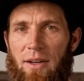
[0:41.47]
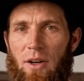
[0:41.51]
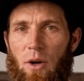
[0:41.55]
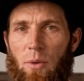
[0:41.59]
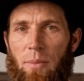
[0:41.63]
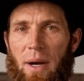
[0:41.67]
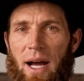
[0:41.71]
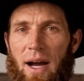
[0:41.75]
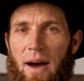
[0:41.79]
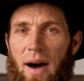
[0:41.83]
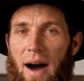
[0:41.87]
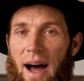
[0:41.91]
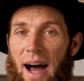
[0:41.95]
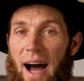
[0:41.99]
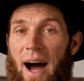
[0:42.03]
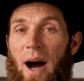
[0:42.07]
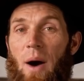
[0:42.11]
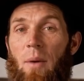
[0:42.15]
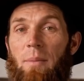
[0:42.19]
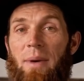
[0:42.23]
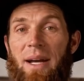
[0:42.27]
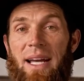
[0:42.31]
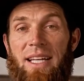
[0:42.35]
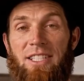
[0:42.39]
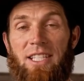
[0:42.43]
no matter
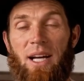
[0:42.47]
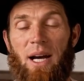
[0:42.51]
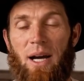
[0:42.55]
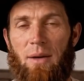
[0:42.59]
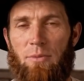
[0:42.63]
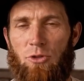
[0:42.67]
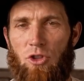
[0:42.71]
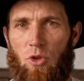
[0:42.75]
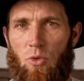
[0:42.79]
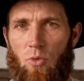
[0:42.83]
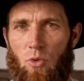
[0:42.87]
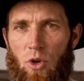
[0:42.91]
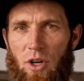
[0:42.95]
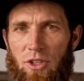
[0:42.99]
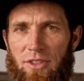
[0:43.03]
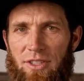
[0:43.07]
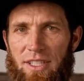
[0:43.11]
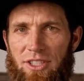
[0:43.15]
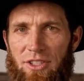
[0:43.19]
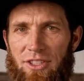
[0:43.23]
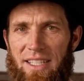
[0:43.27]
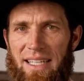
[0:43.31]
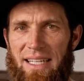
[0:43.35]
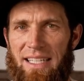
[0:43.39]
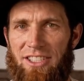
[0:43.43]
how many times you run the
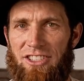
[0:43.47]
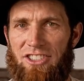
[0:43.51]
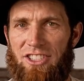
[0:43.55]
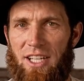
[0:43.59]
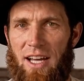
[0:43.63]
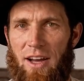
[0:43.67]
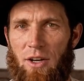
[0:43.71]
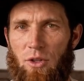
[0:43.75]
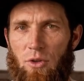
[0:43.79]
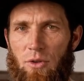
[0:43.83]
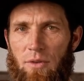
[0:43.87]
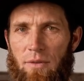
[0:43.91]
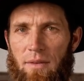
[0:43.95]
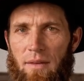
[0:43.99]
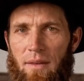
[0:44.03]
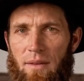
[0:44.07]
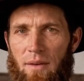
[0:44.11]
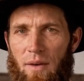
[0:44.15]
cleaning cycle